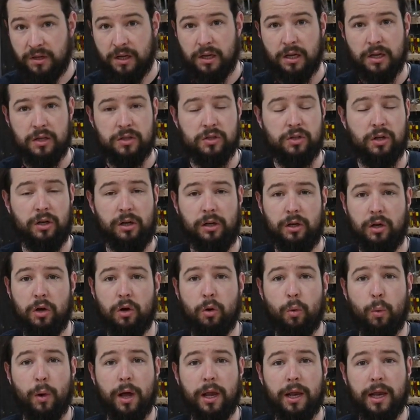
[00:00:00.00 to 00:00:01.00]
It's gonna look
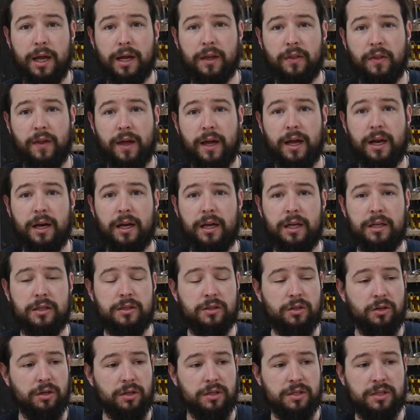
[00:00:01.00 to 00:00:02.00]
well like that, it's
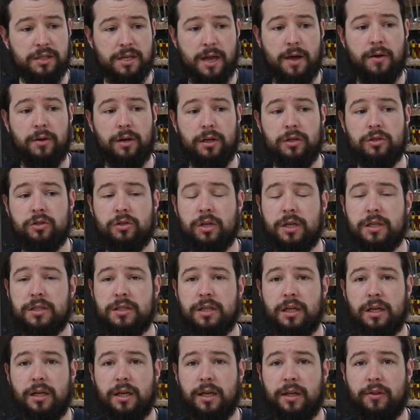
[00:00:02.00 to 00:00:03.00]
gonna sound
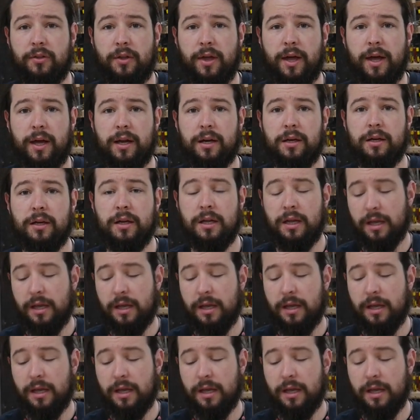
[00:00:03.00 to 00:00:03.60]
interesting like that,